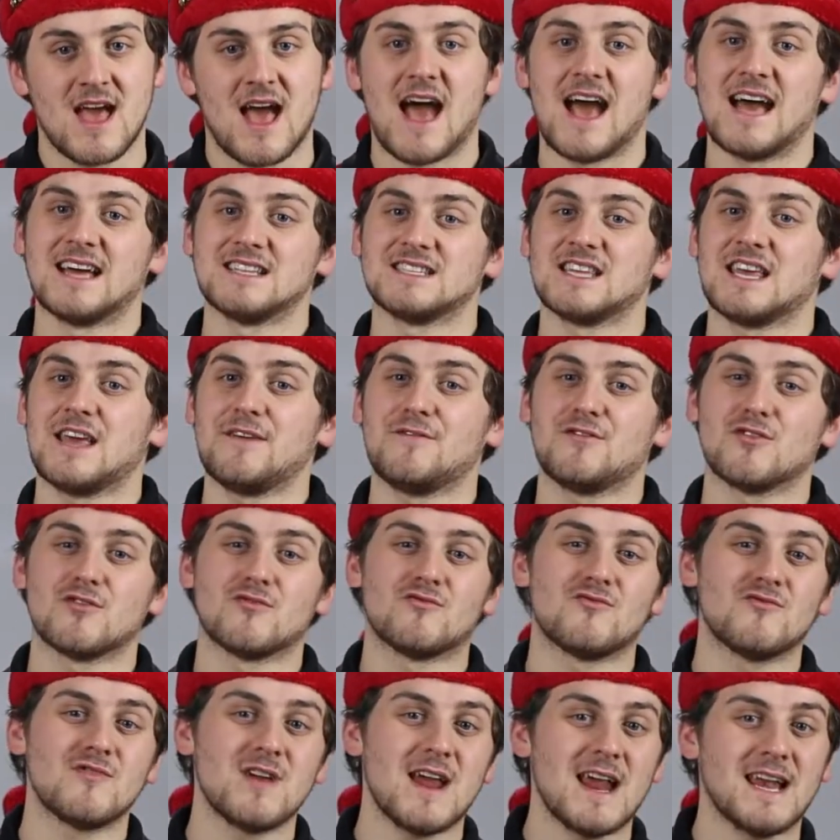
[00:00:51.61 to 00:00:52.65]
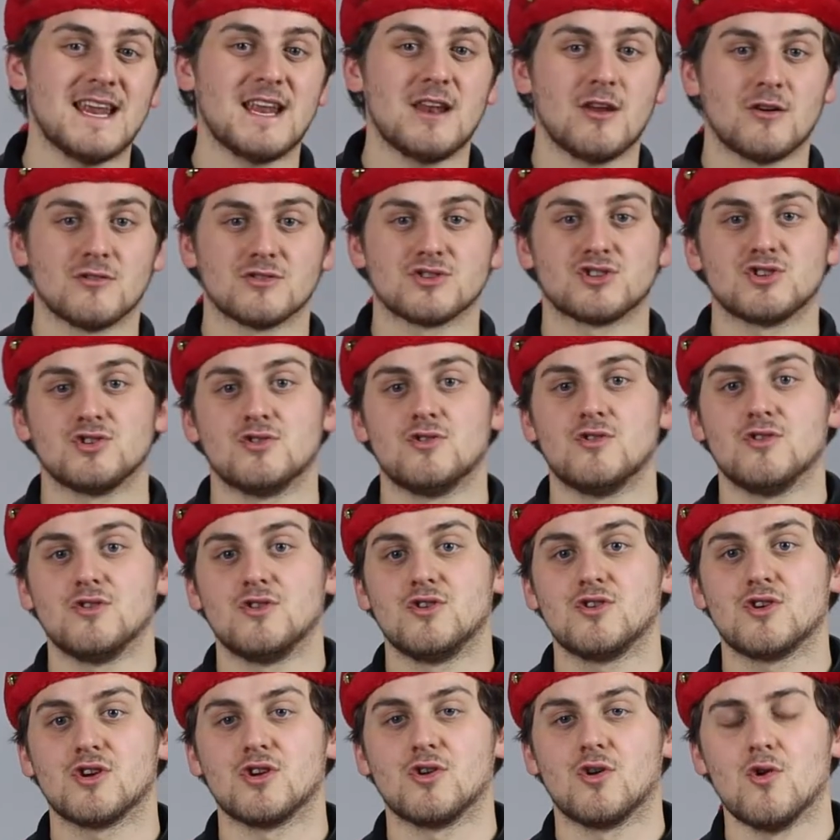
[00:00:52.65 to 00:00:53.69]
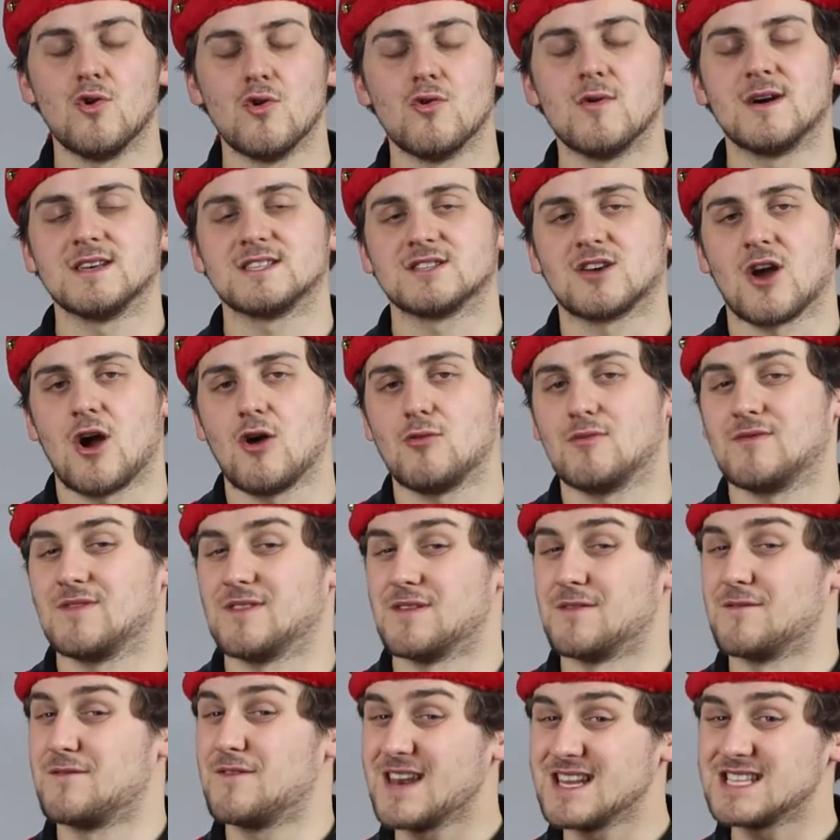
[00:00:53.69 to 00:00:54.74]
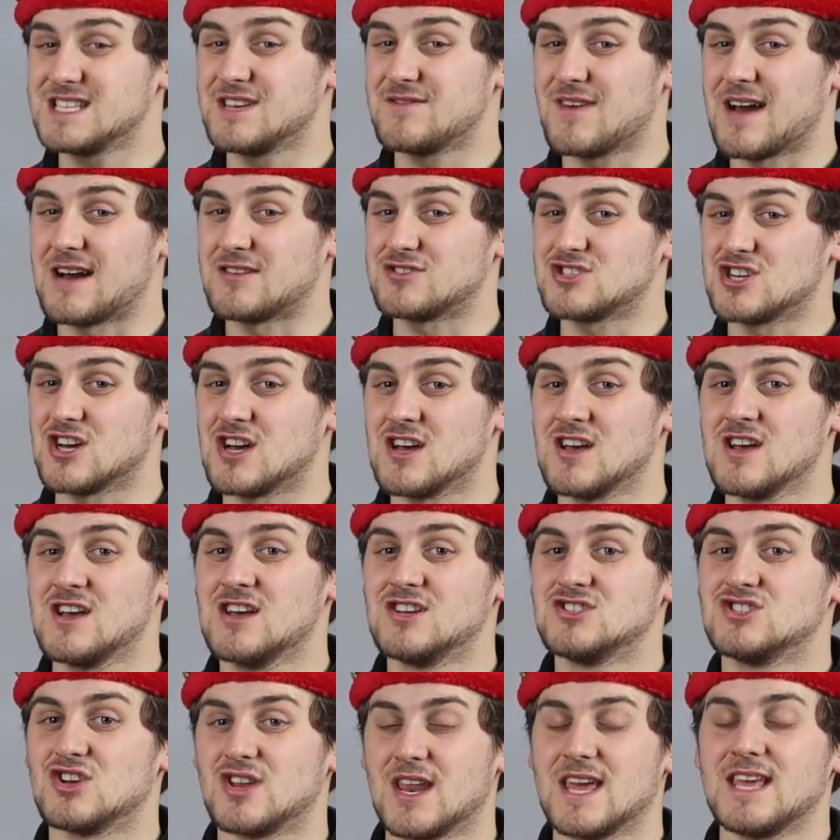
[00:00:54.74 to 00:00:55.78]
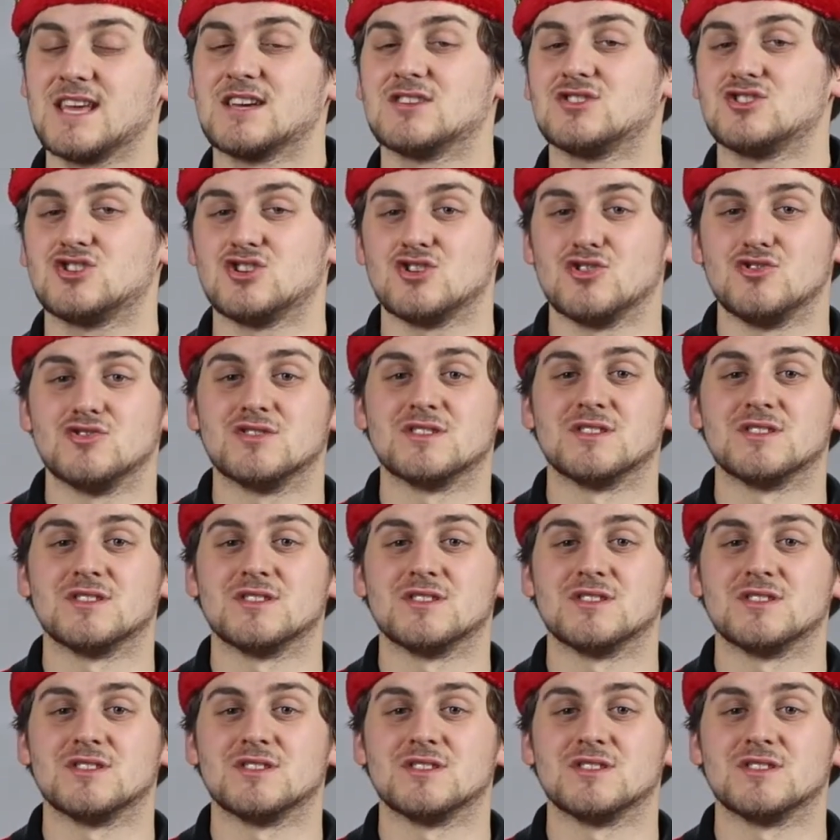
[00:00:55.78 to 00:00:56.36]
And if you're really not sure, you can always go with an infinity voucher so they can choose